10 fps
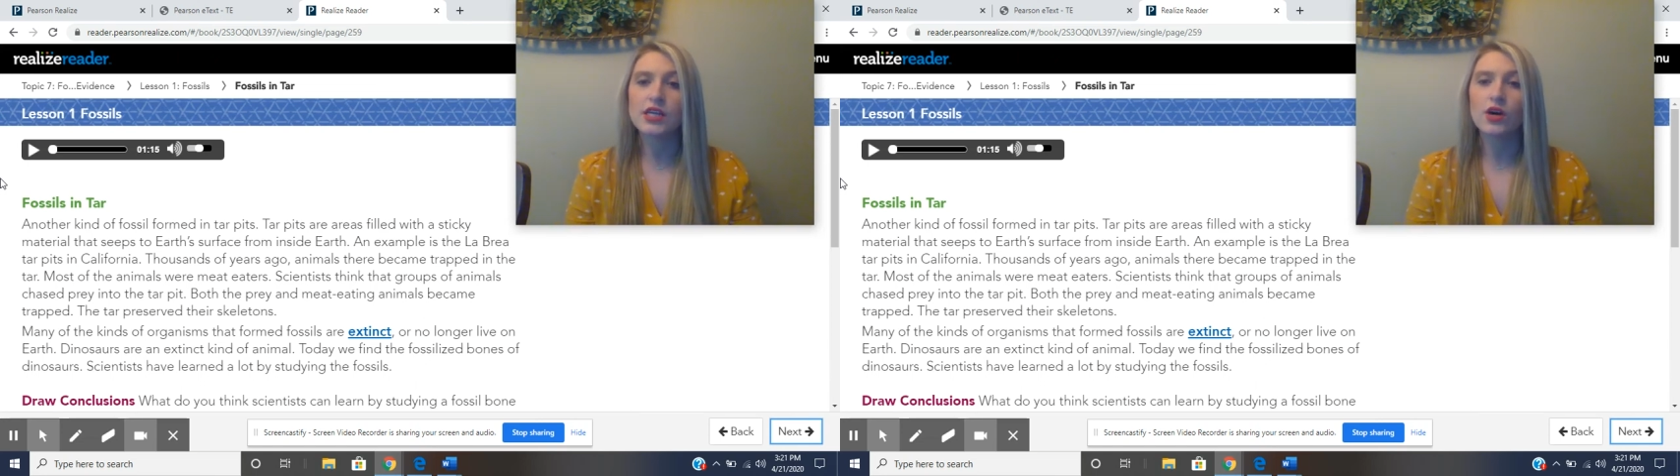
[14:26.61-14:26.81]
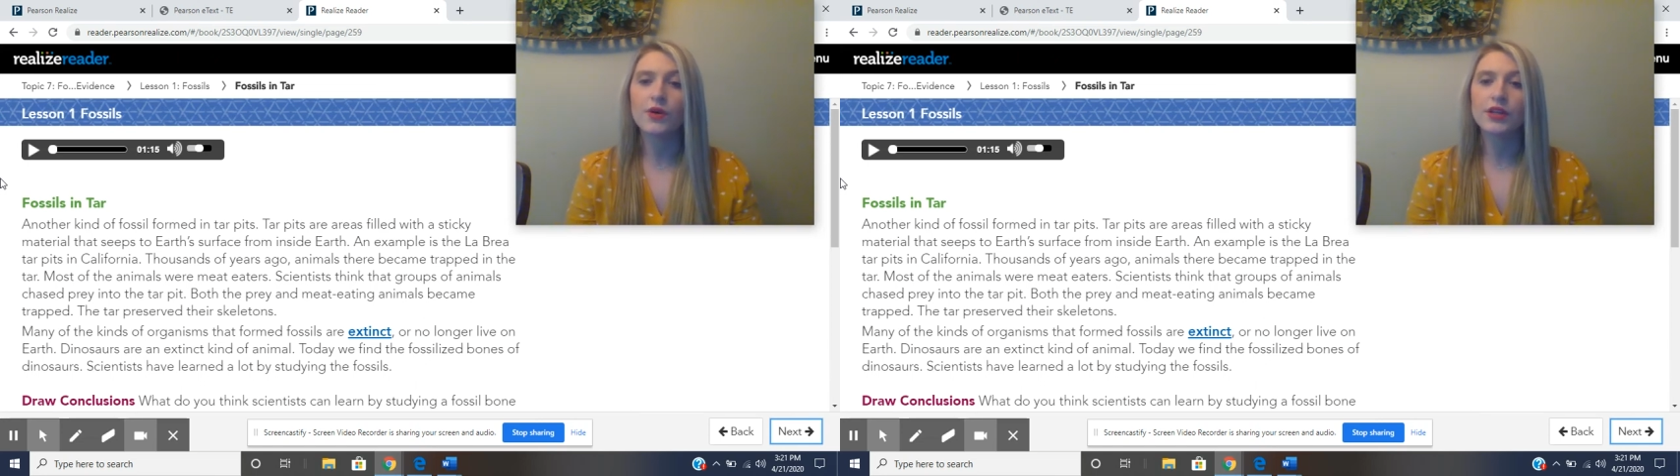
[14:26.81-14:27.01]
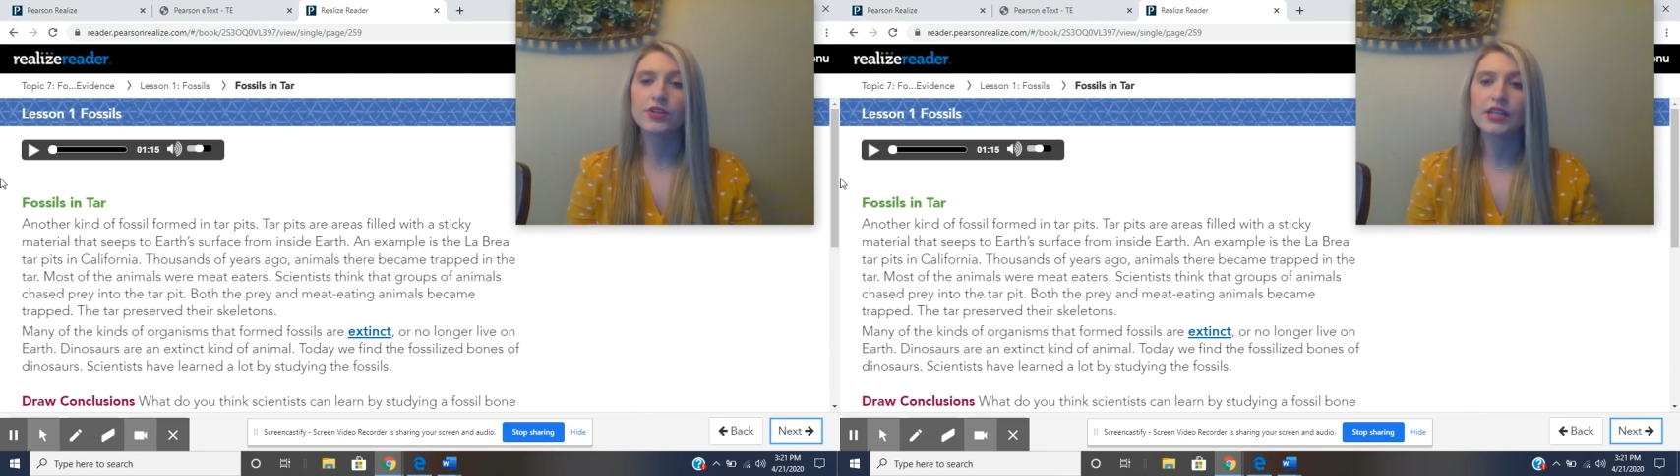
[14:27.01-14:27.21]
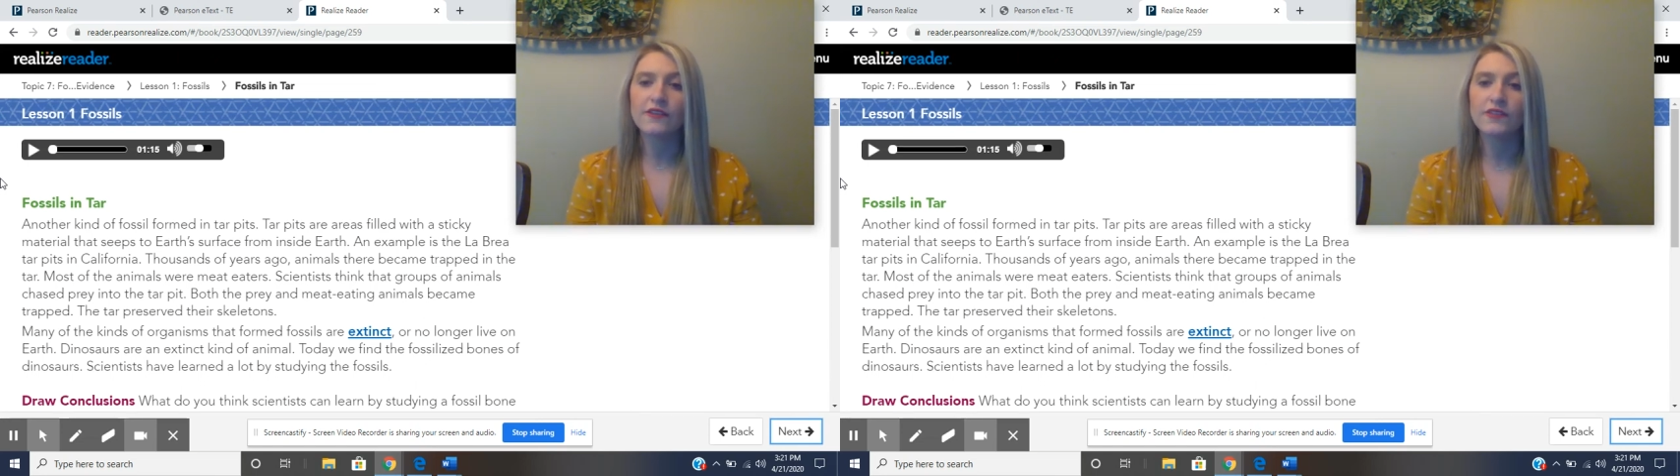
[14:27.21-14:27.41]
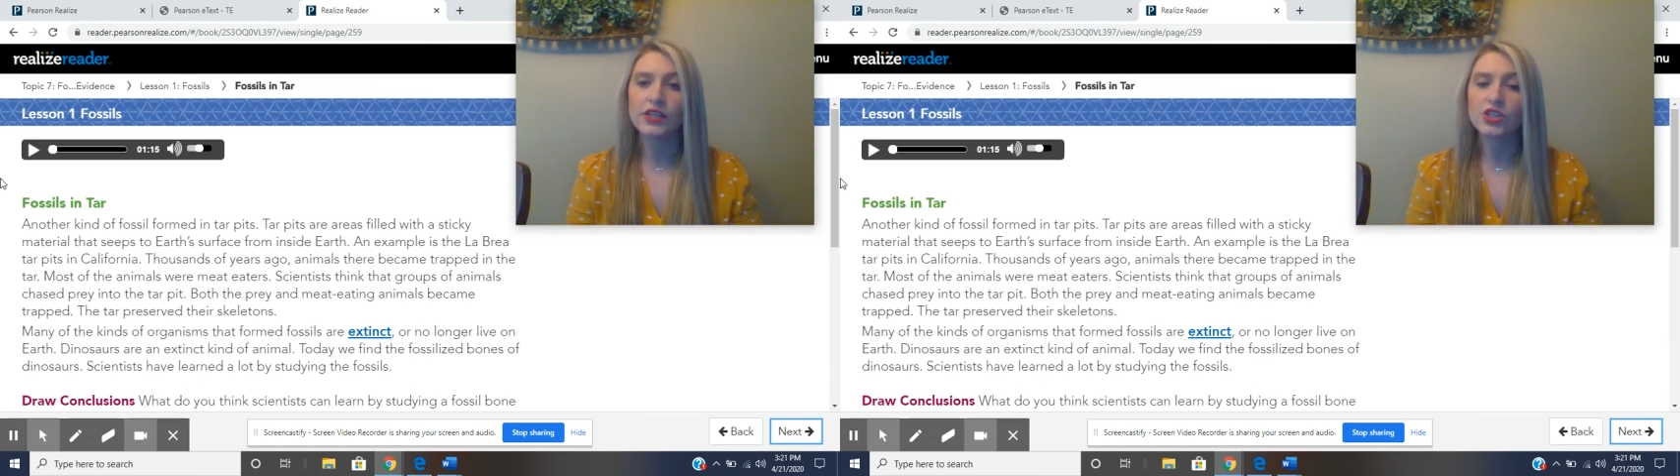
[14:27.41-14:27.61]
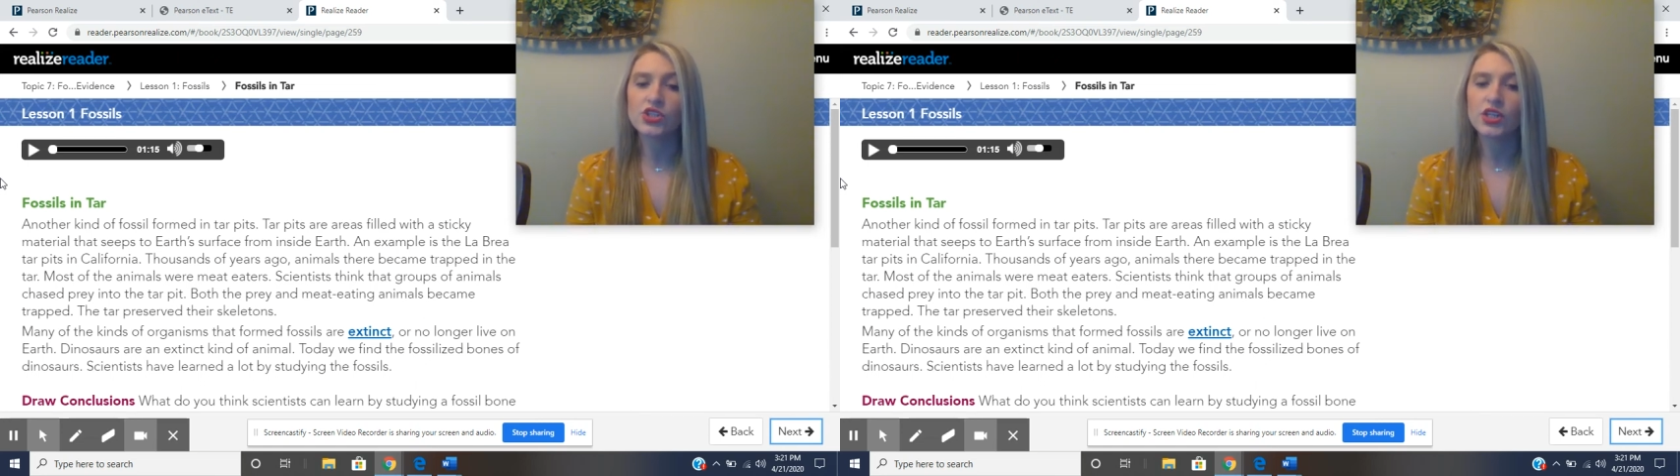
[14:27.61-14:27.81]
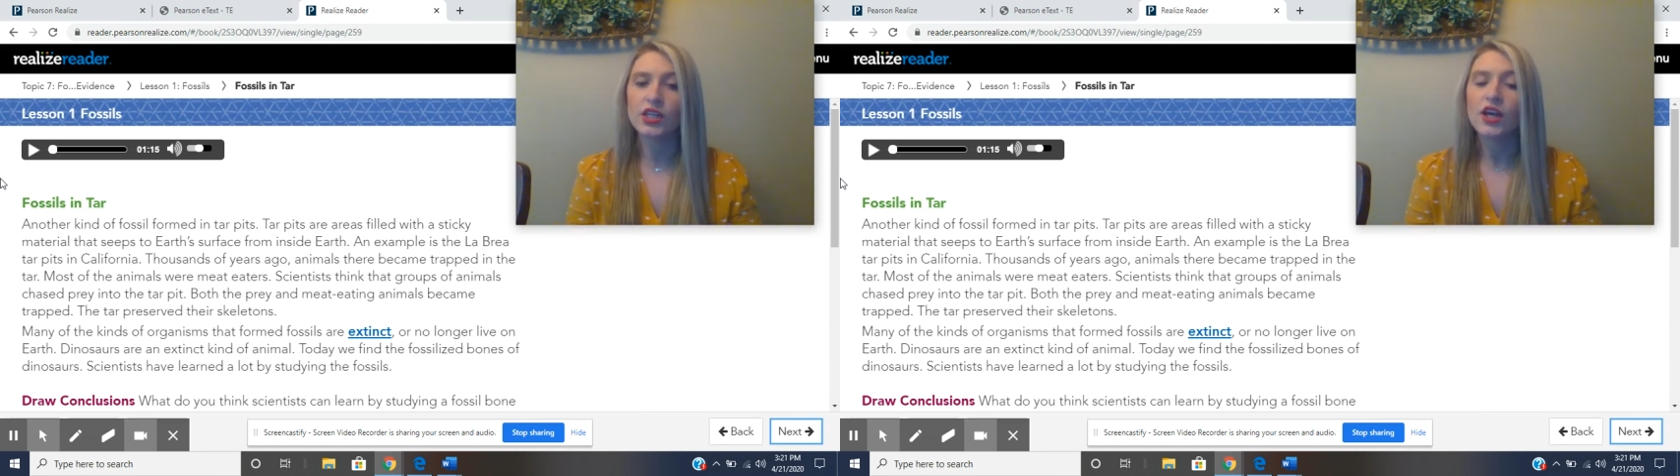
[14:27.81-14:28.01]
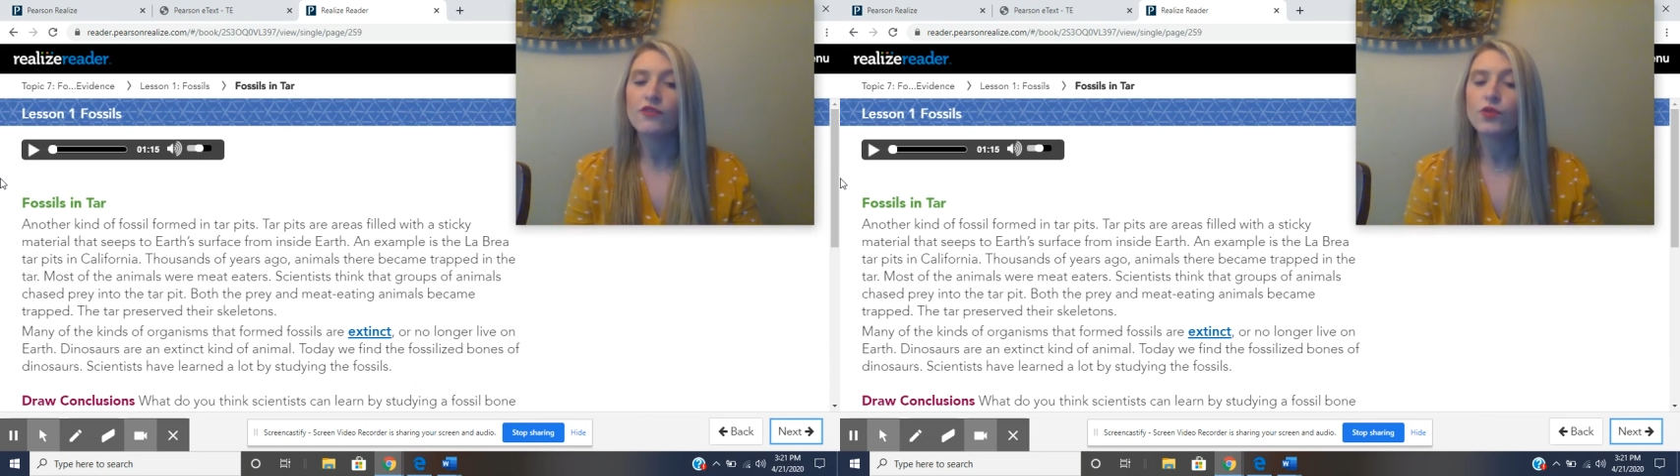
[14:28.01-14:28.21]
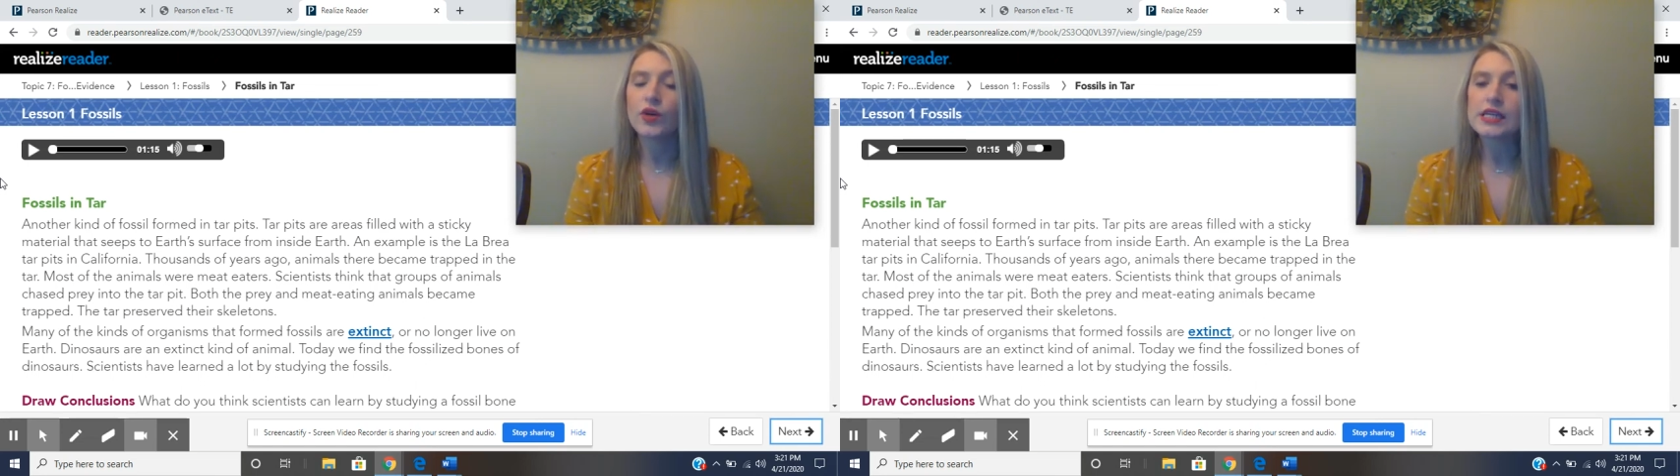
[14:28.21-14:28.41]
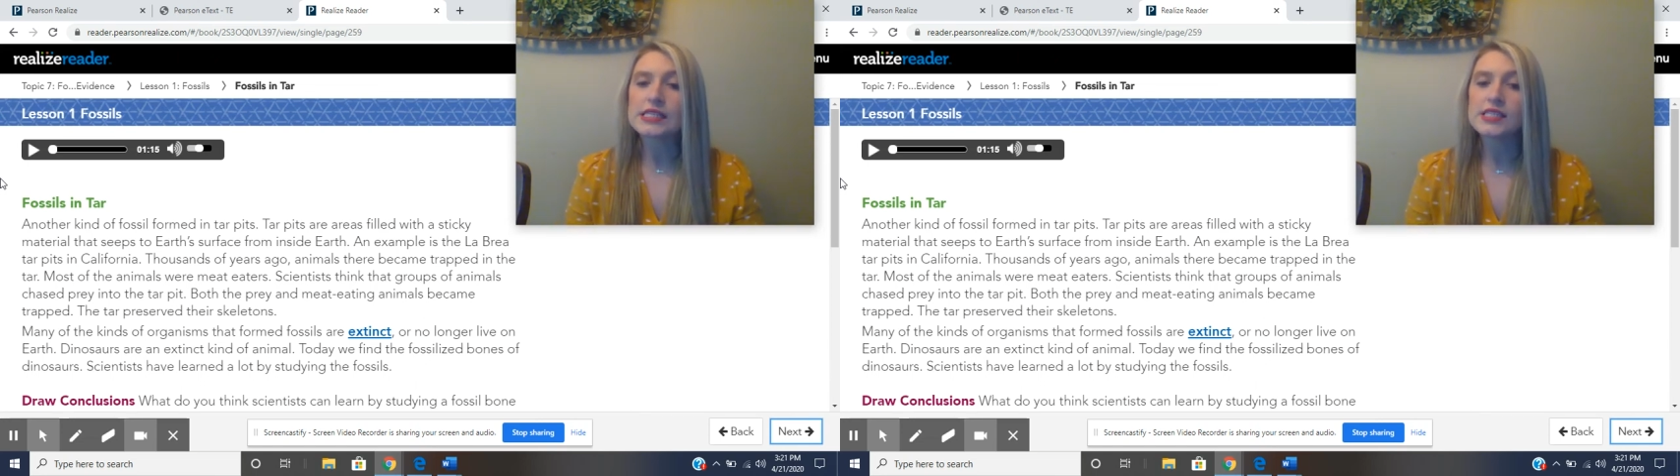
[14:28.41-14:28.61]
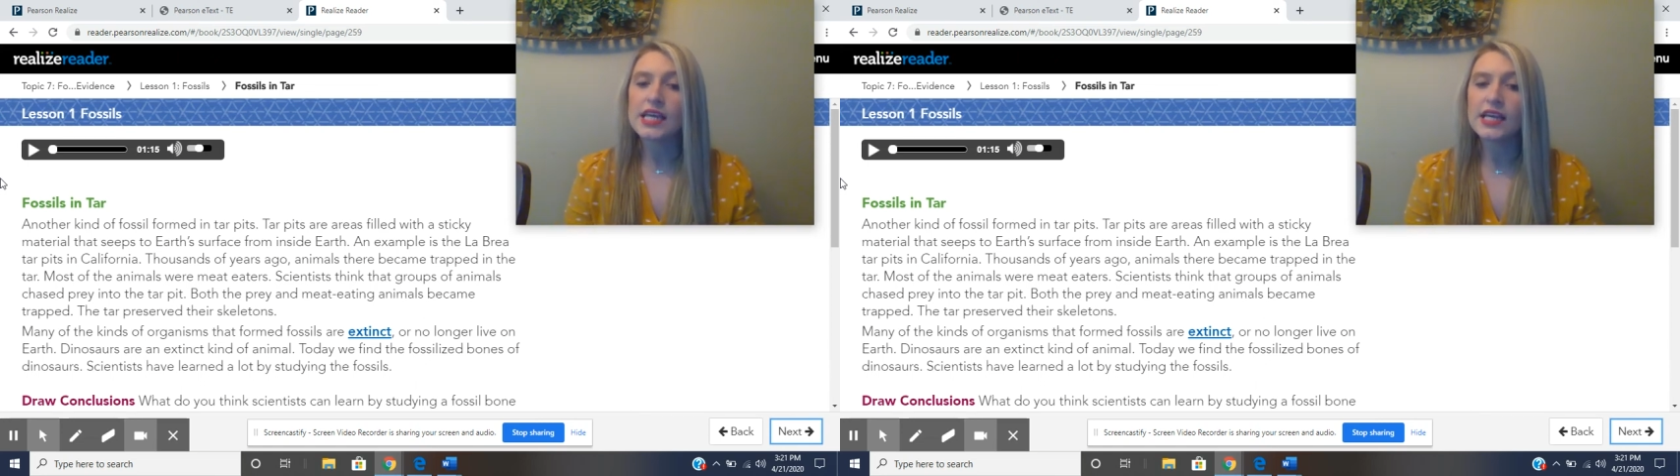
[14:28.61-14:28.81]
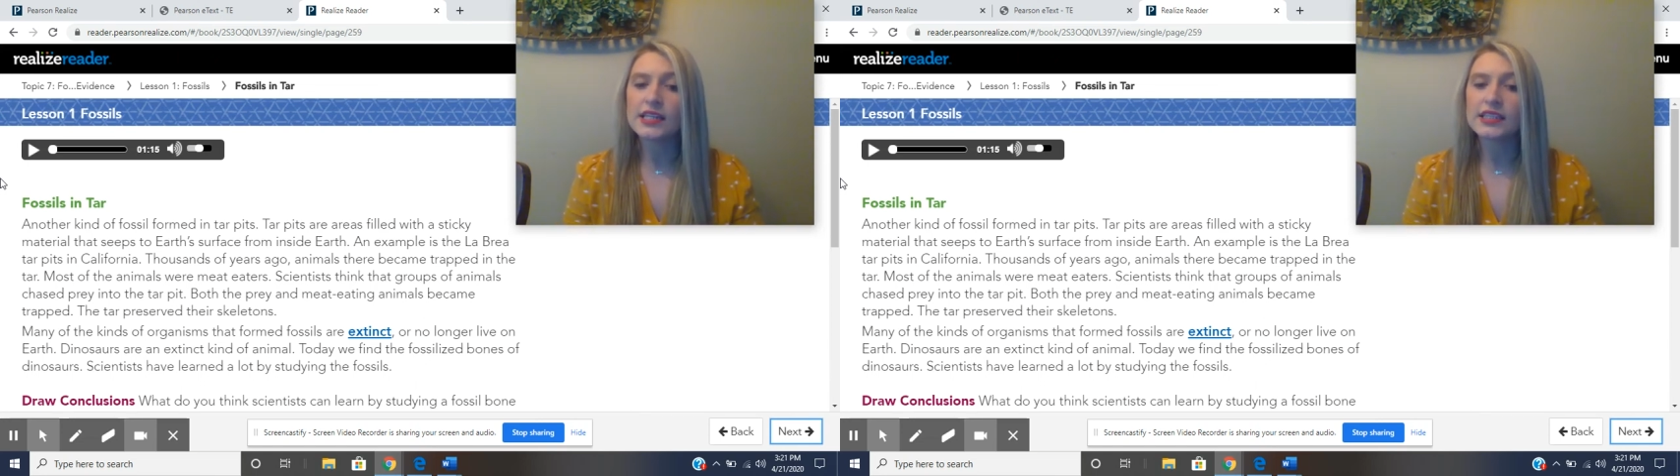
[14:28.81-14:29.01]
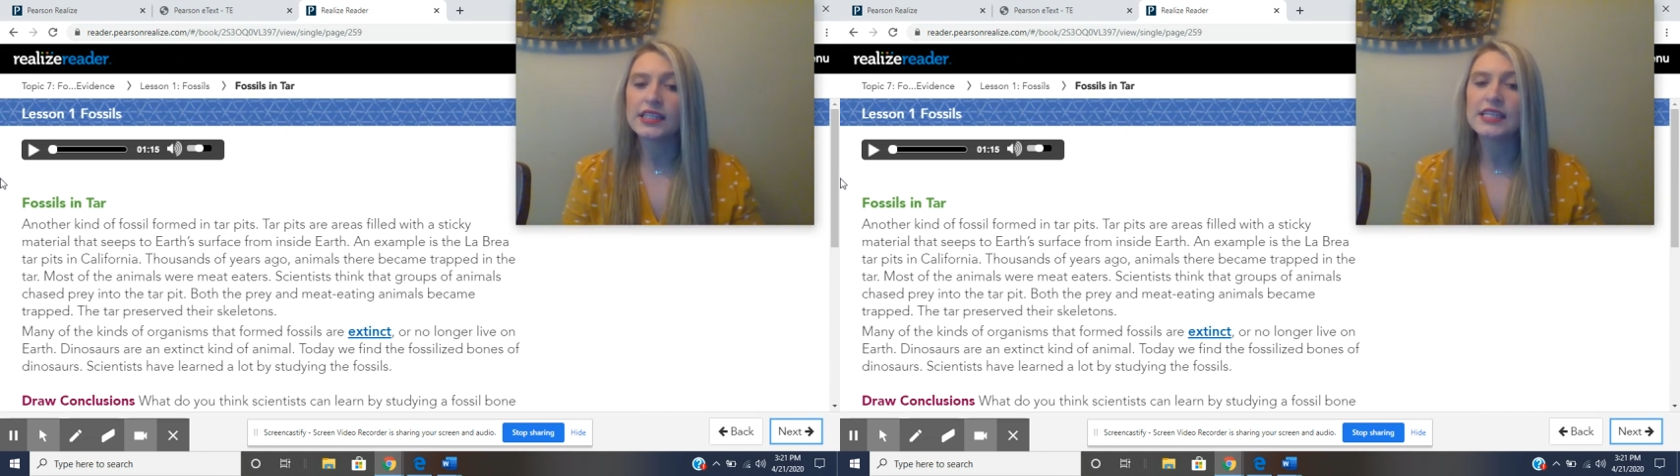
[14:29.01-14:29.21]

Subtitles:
So in your definition for extinct,